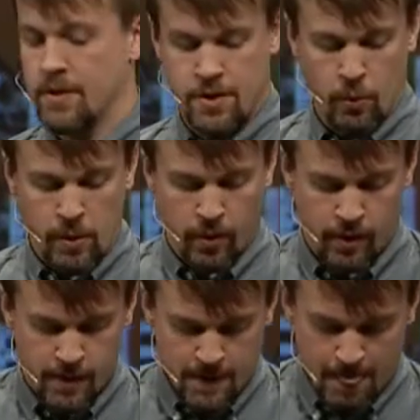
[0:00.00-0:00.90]
So we
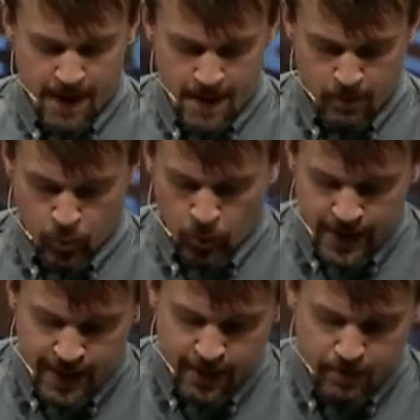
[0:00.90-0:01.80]
were um,
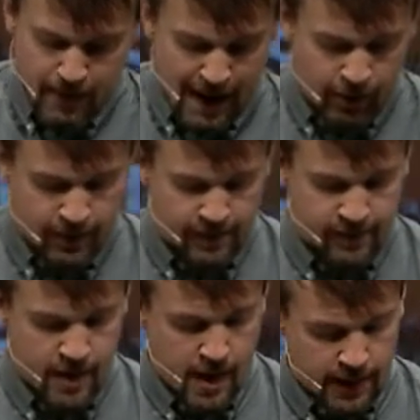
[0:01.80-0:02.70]
weak,
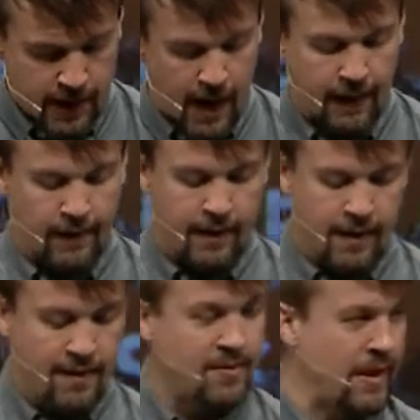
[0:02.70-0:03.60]
powerless, ungodly,
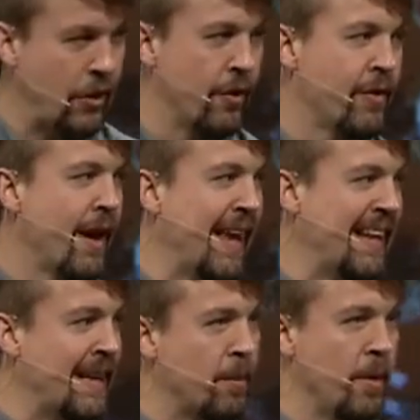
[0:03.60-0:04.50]
sinners,
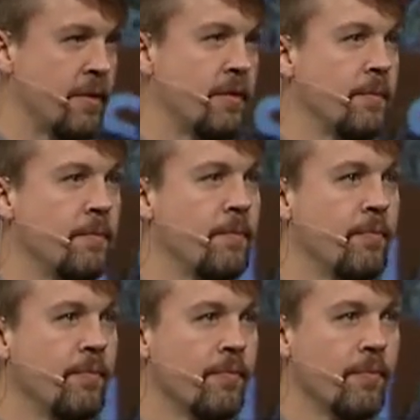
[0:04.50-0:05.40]
and enemies.
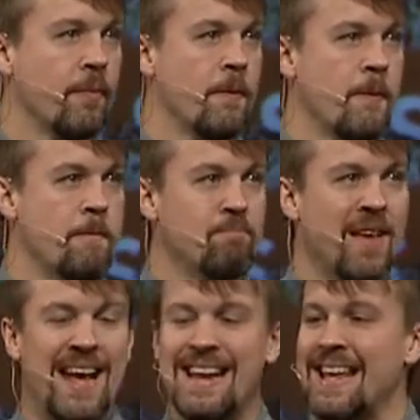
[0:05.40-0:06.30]

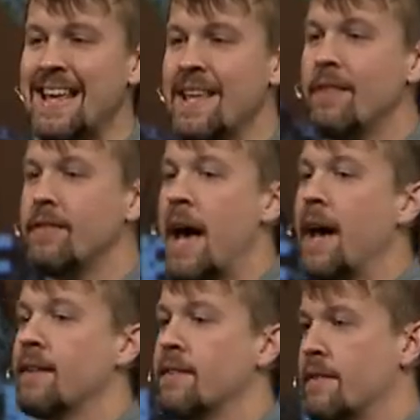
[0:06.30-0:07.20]
And in
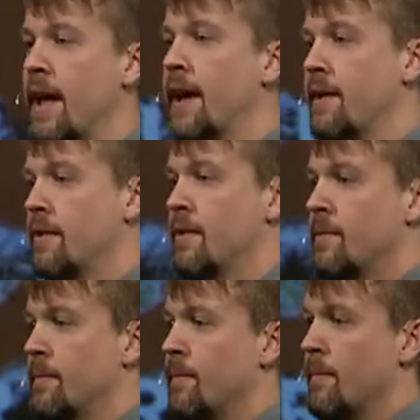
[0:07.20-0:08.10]
that state,
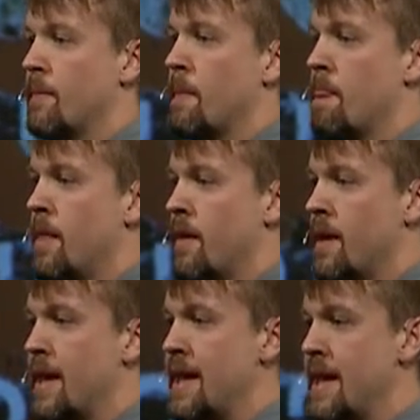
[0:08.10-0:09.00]

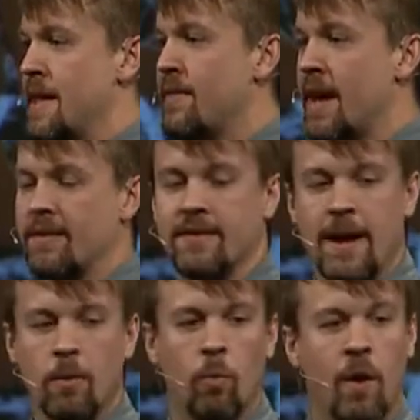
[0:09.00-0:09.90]
in that
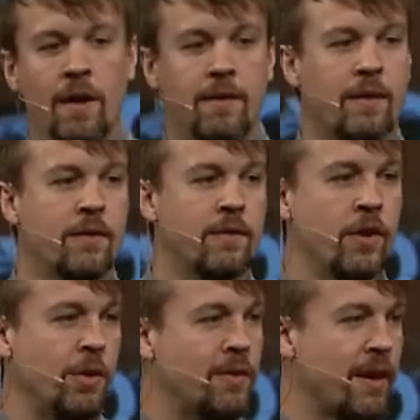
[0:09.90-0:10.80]
state, what does the
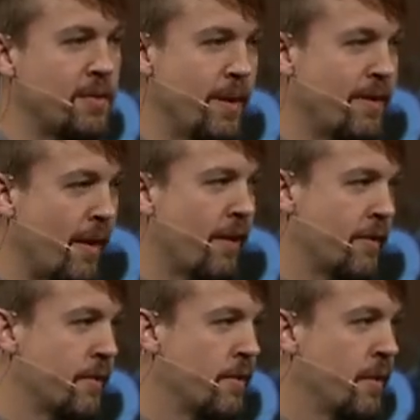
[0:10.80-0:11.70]
New Testament tell
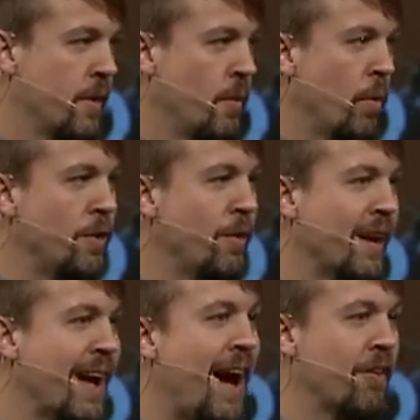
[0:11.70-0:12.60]
us? What do the
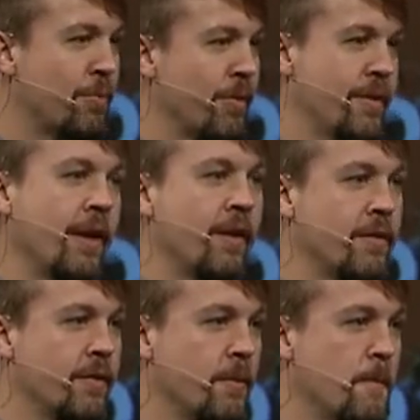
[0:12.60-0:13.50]
Gospels tell
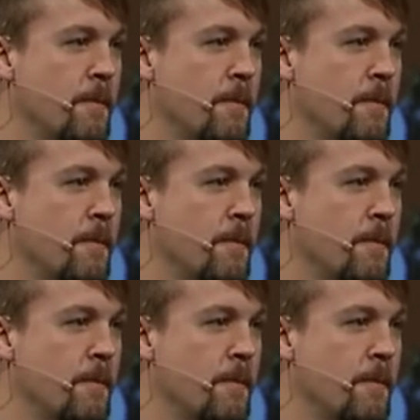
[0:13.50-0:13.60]
us?